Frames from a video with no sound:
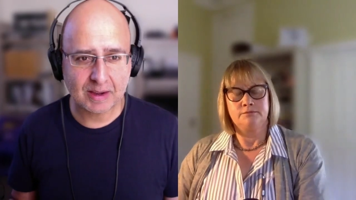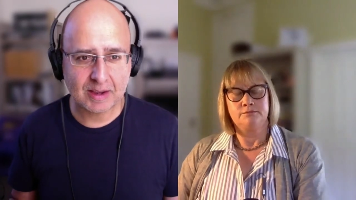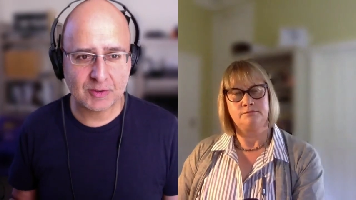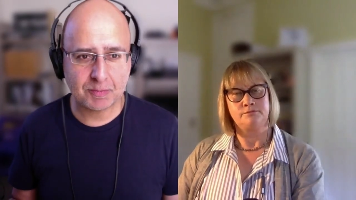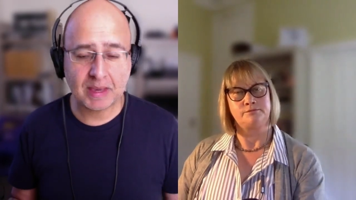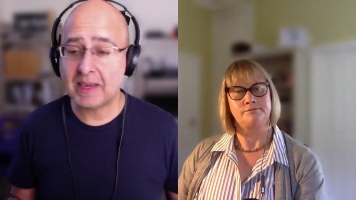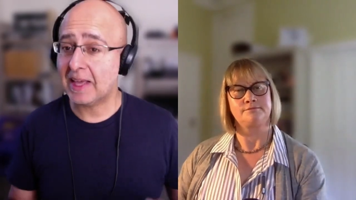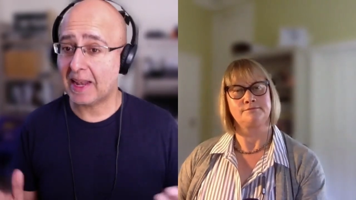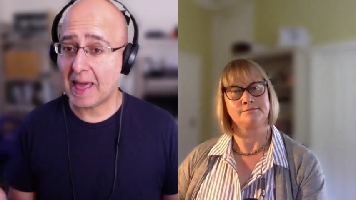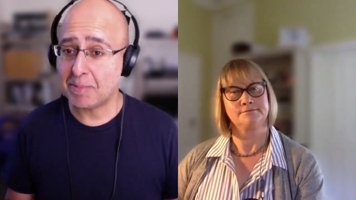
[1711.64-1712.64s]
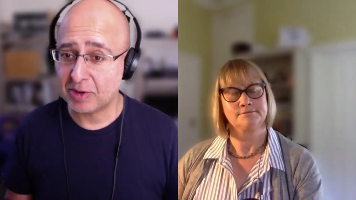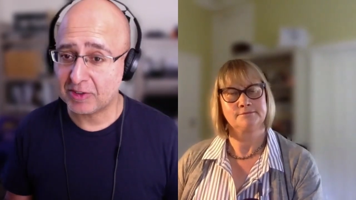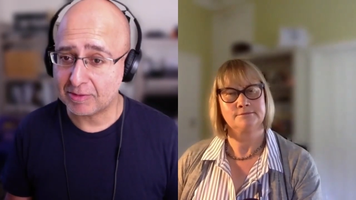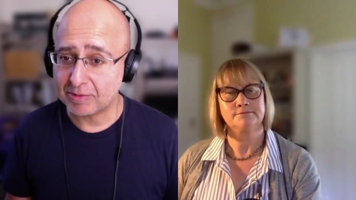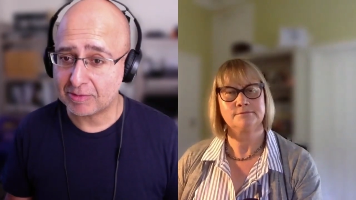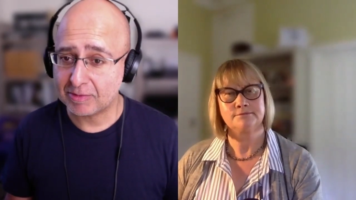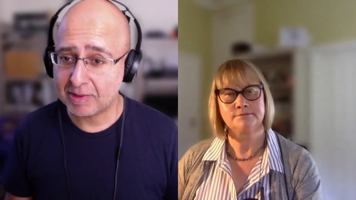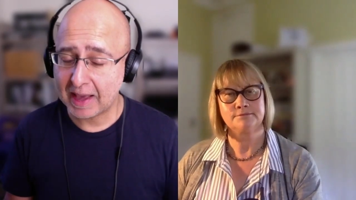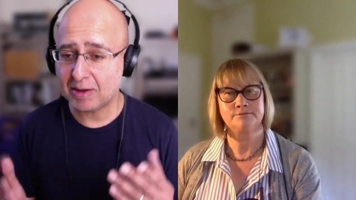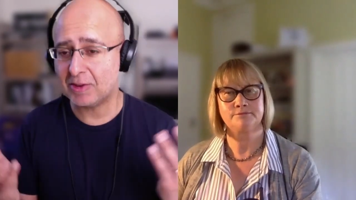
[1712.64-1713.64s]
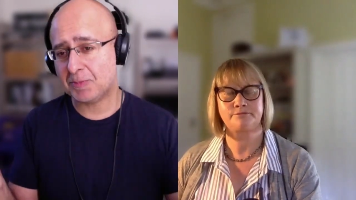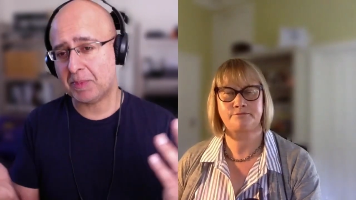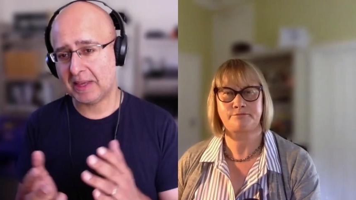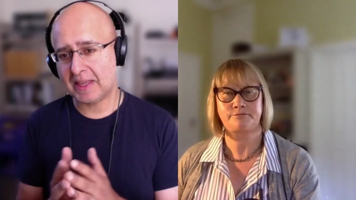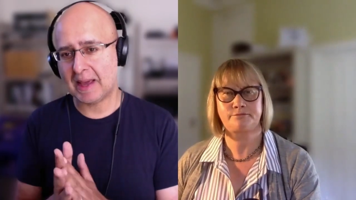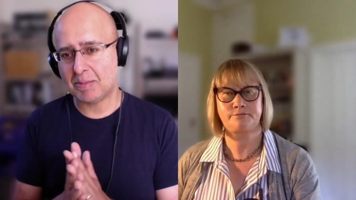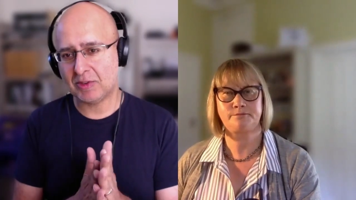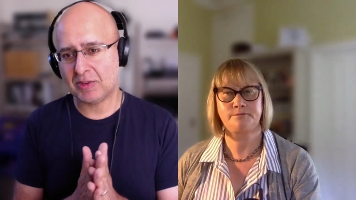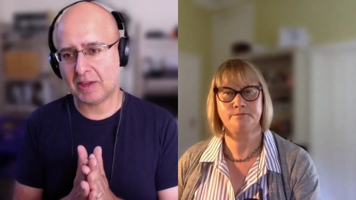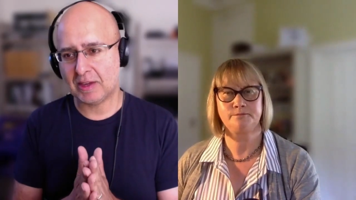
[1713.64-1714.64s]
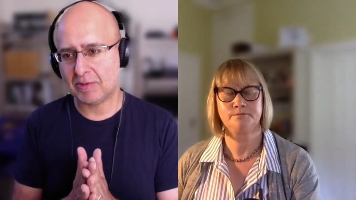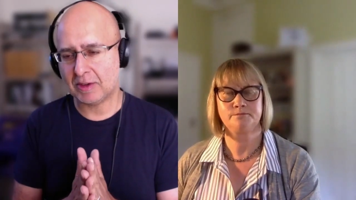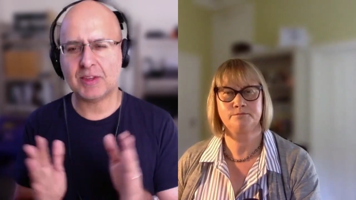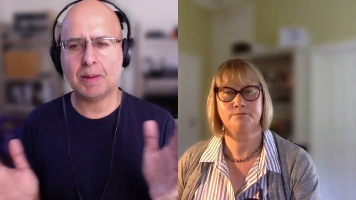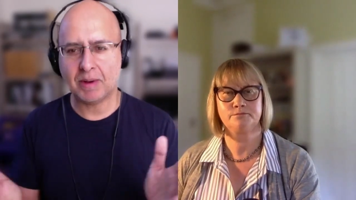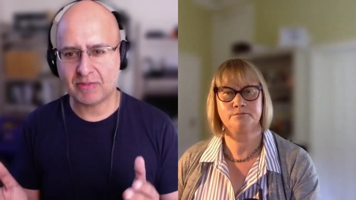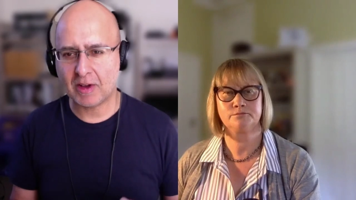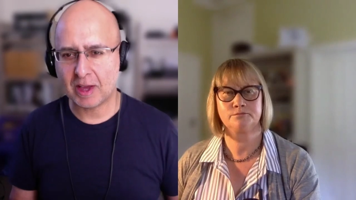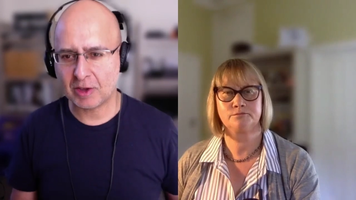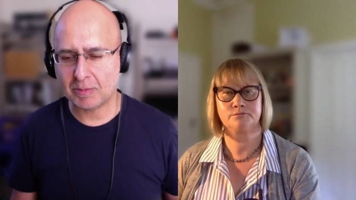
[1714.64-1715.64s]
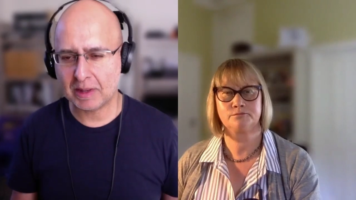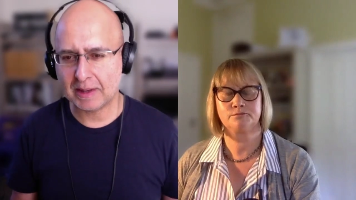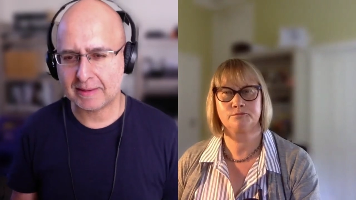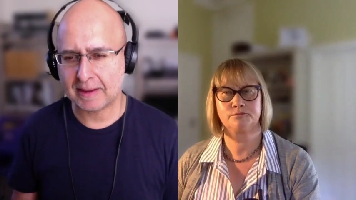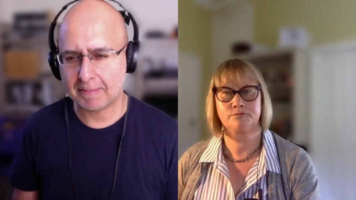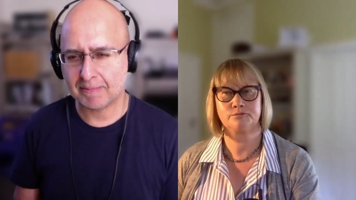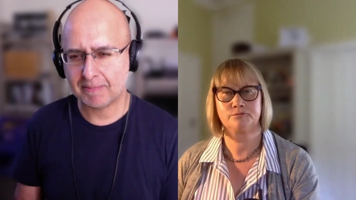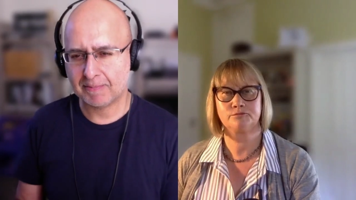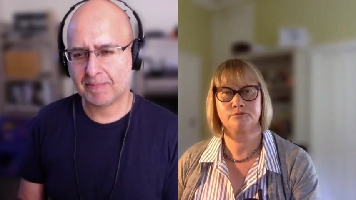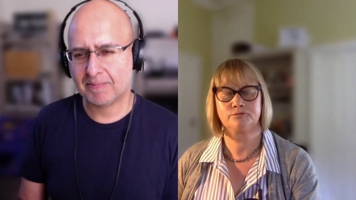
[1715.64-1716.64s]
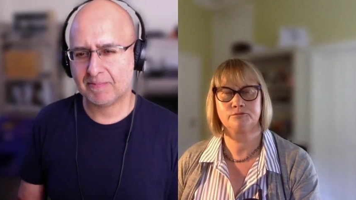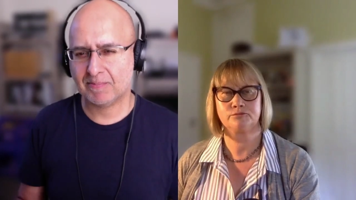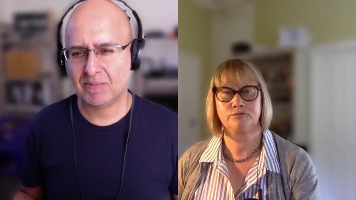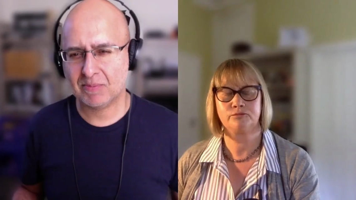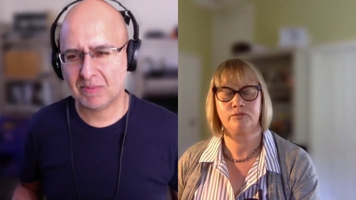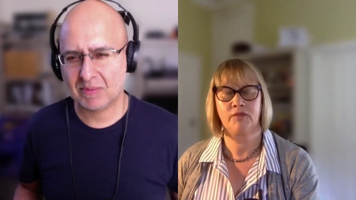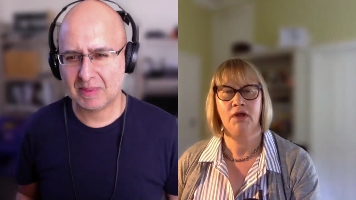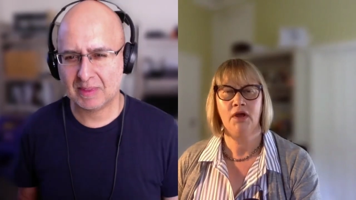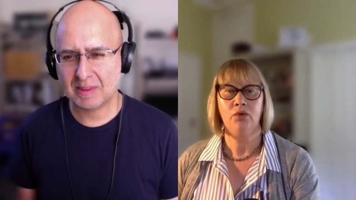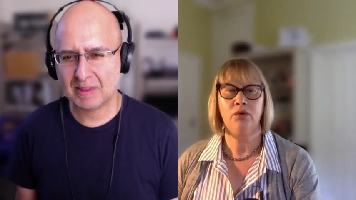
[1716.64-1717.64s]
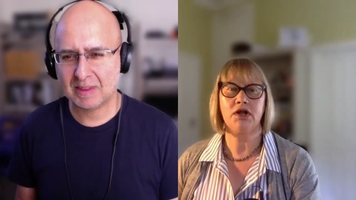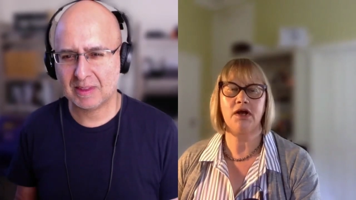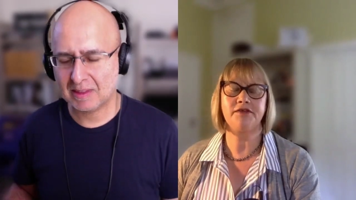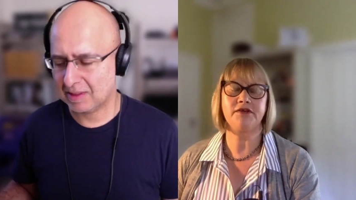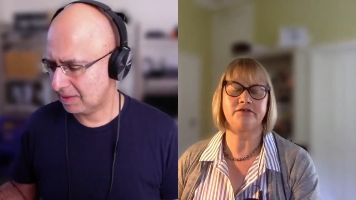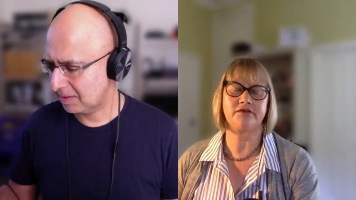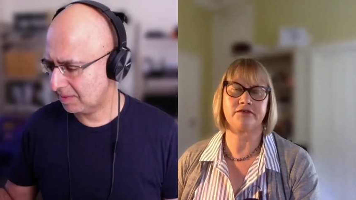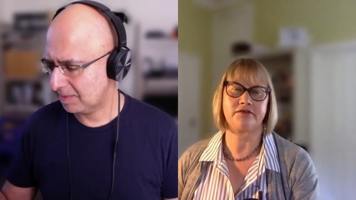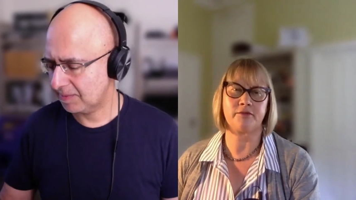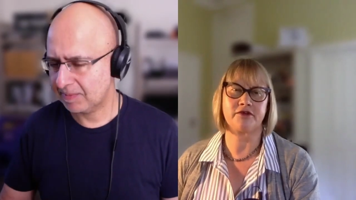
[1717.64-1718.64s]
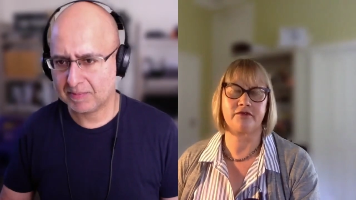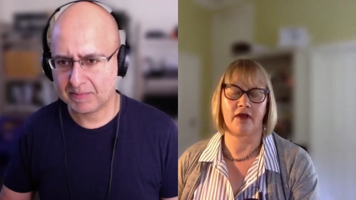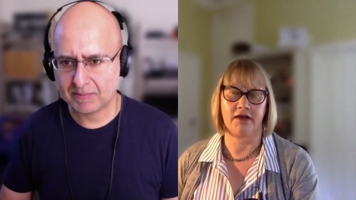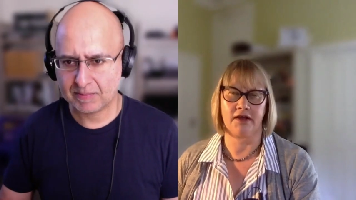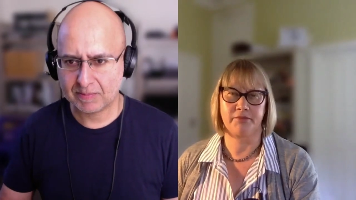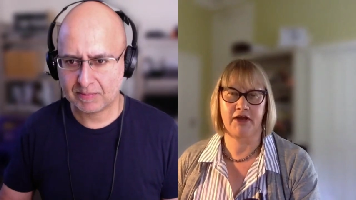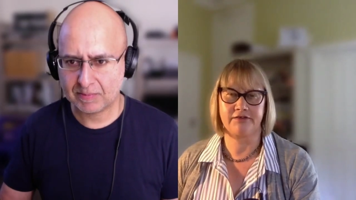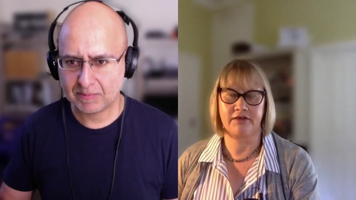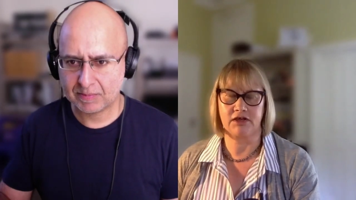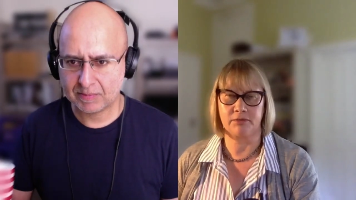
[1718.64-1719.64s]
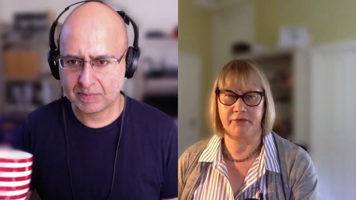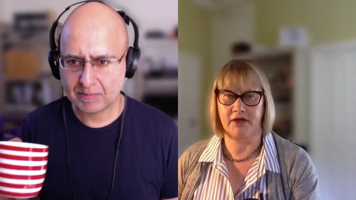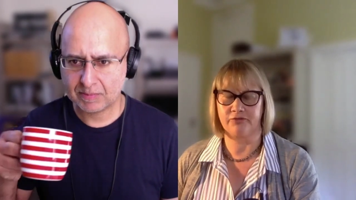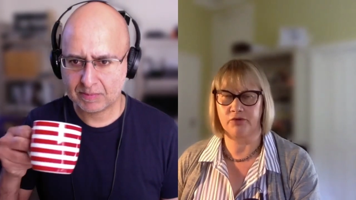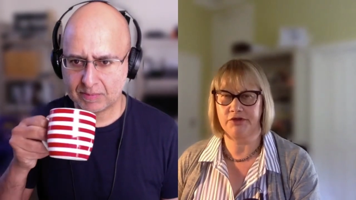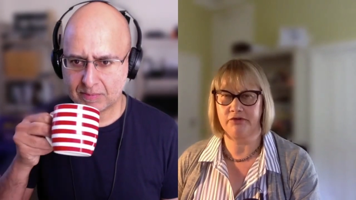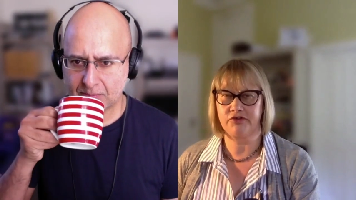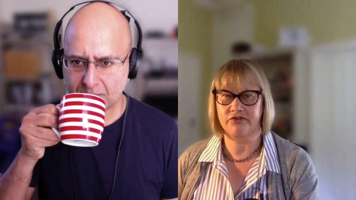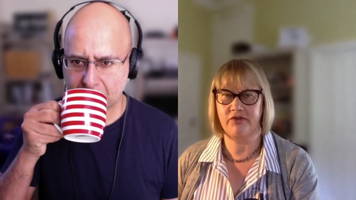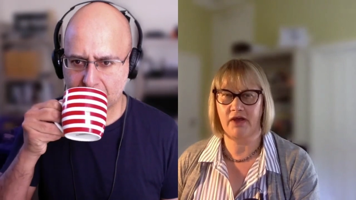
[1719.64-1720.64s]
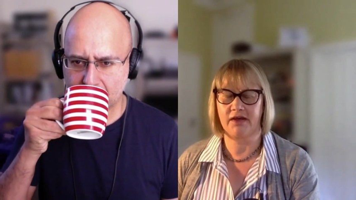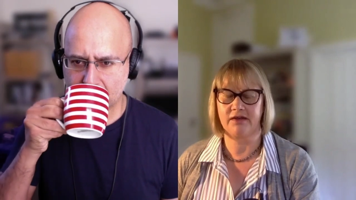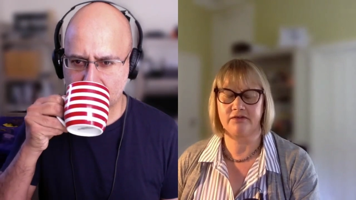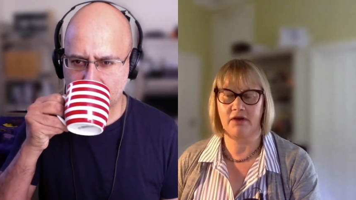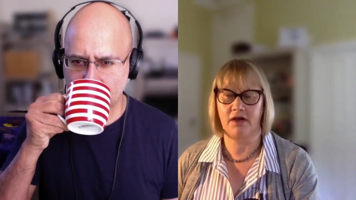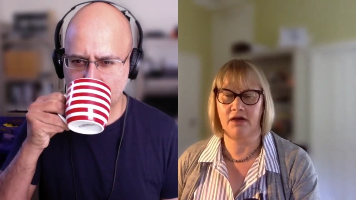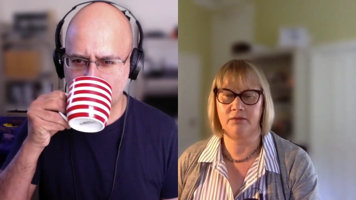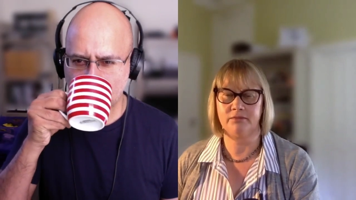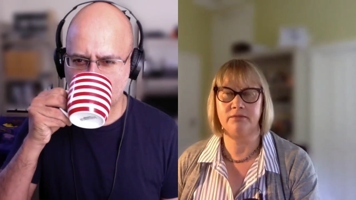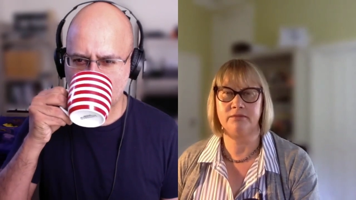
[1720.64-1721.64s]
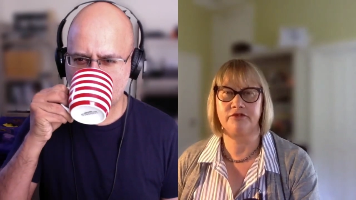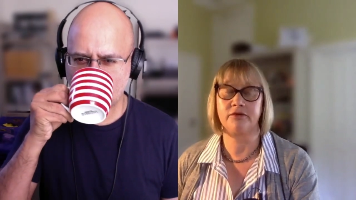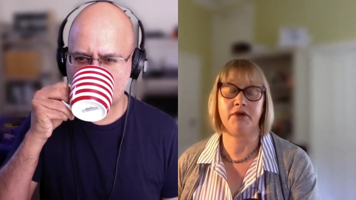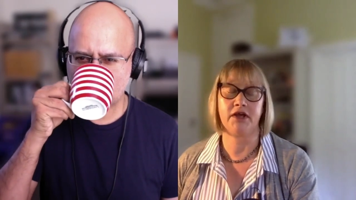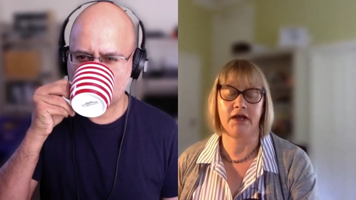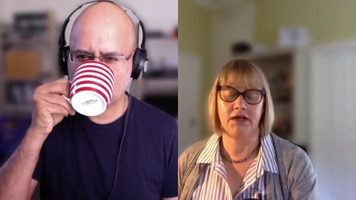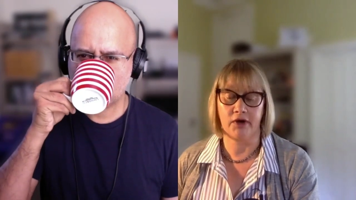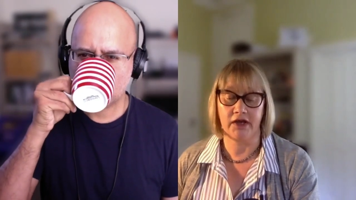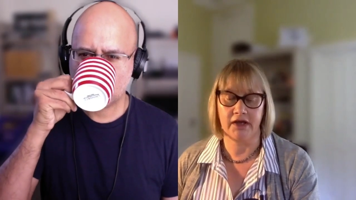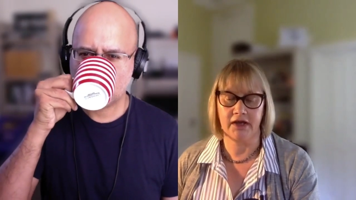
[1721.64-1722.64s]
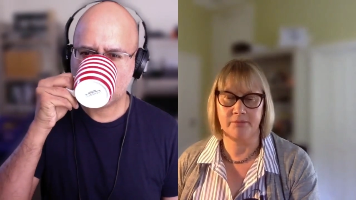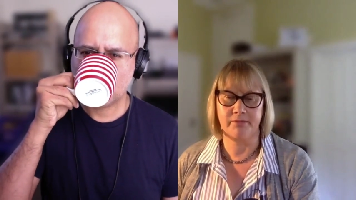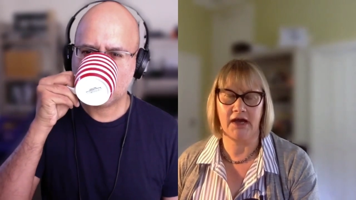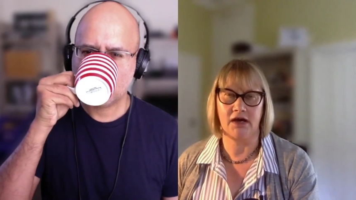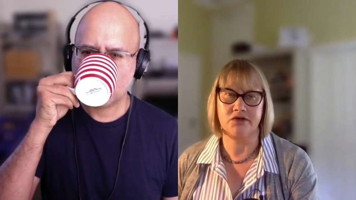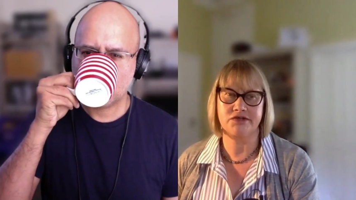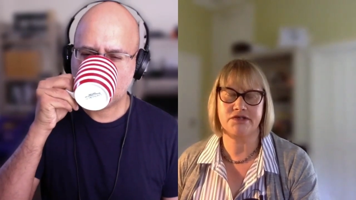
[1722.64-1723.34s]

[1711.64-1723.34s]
Speaker 1: is being collaborative. How does being collaborative exemplify humility?
Speaker 2: Well, I think to some extent it plays a little bit of what you've just said, um, to me anyway, about